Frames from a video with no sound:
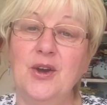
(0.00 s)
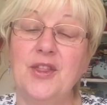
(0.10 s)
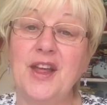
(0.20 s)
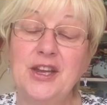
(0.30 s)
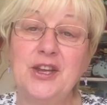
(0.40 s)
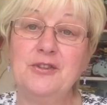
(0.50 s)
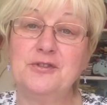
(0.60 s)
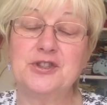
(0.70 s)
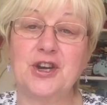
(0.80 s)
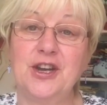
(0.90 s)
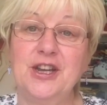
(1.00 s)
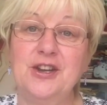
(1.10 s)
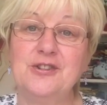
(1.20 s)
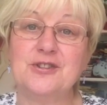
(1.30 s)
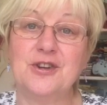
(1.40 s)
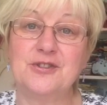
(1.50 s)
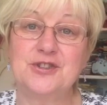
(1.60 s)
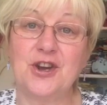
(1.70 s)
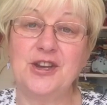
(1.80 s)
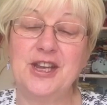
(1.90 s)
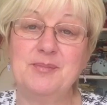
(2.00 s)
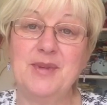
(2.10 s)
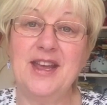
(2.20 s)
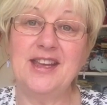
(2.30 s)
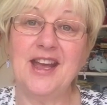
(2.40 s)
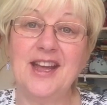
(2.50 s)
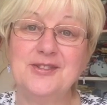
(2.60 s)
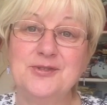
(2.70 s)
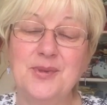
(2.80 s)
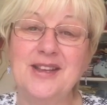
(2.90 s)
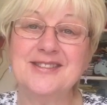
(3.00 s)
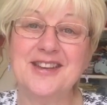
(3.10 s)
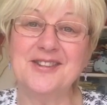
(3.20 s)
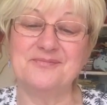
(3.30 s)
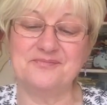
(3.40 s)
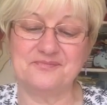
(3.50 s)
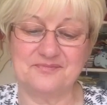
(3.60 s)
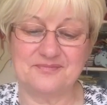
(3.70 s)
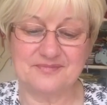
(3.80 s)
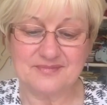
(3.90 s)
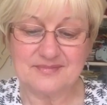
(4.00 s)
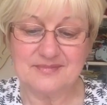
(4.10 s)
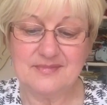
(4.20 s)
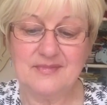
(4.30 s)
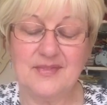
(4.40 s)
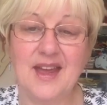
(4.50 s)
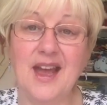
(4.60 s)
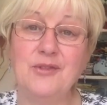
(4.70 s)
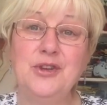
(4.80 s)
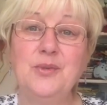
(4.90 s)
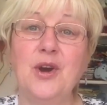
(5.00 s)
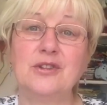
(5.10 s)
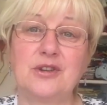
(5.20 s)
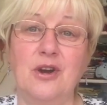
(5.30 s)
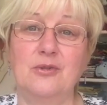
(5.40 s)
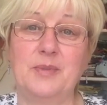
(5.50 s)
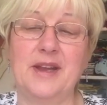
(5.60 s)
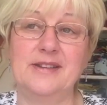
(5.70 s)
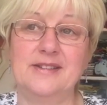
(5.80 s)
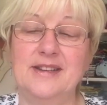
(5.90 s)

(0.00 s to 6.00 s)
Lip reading: thank you for joining me, and welcome. How are you all coping?